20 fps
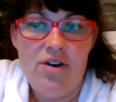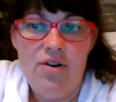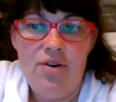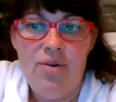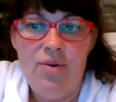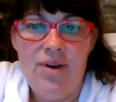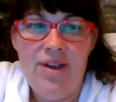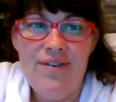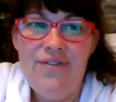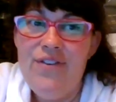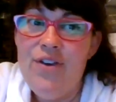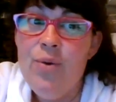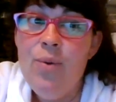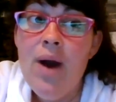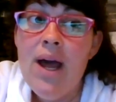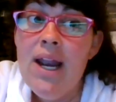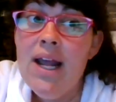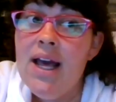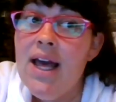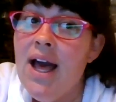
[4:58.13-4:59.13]
So
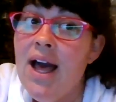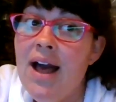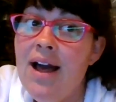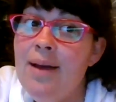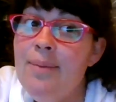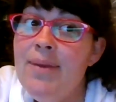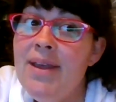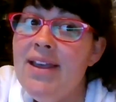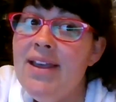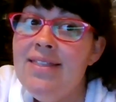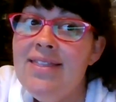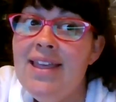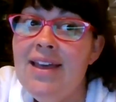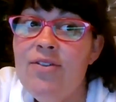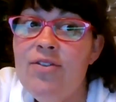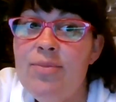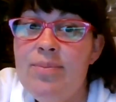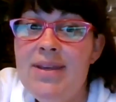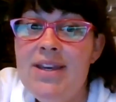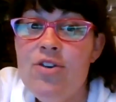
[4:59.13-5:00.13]
if you want to
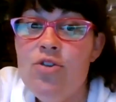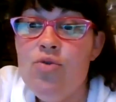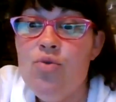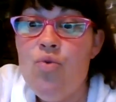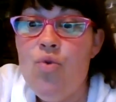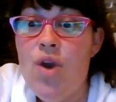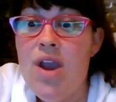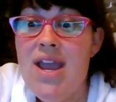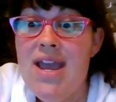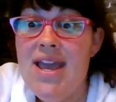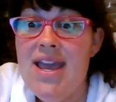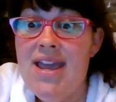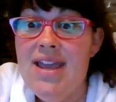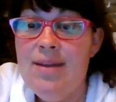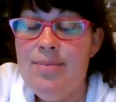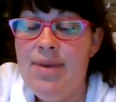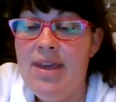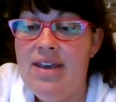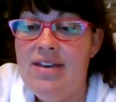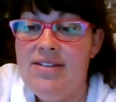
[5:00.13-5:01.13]
comment, that would be
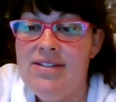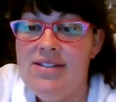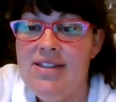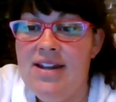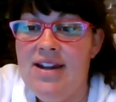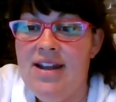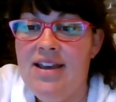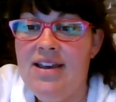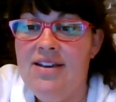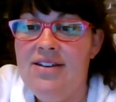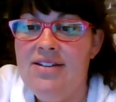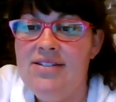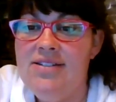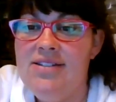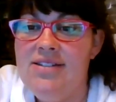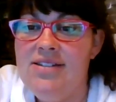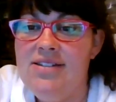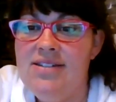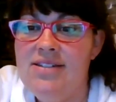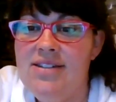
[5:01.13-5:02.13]
great because then I
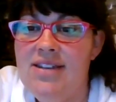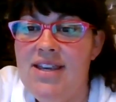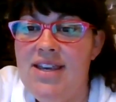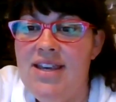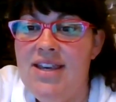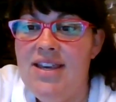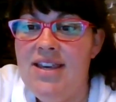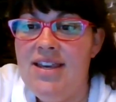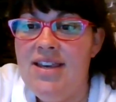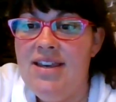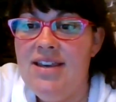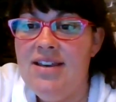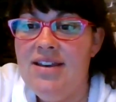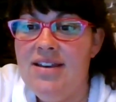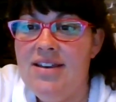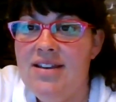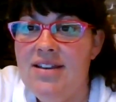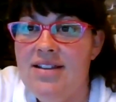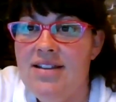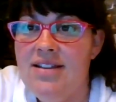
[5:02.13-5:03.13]
could
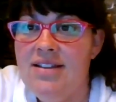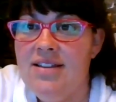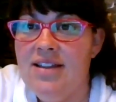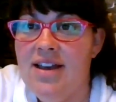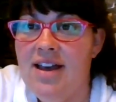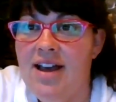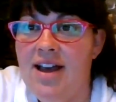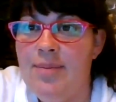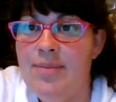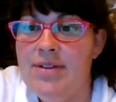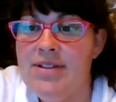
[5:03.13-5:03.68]
see the